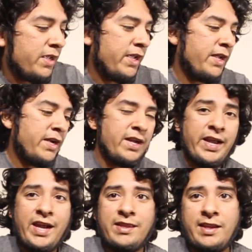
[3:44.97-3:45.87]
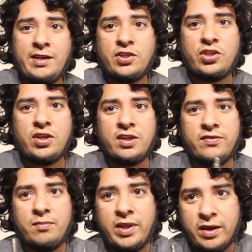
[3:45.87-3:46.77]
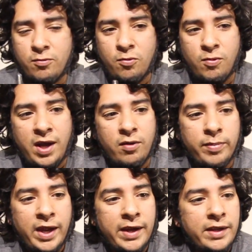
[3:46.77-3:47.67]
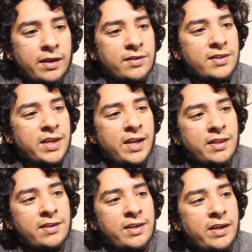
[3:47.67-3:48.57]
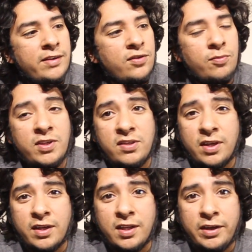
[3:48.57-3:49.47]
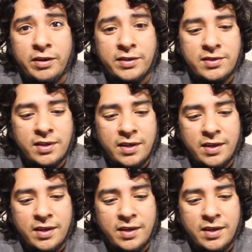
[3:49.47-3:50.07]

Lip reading: And I had these trucks from like a while back. It's because I got these at Zoomies on clearance.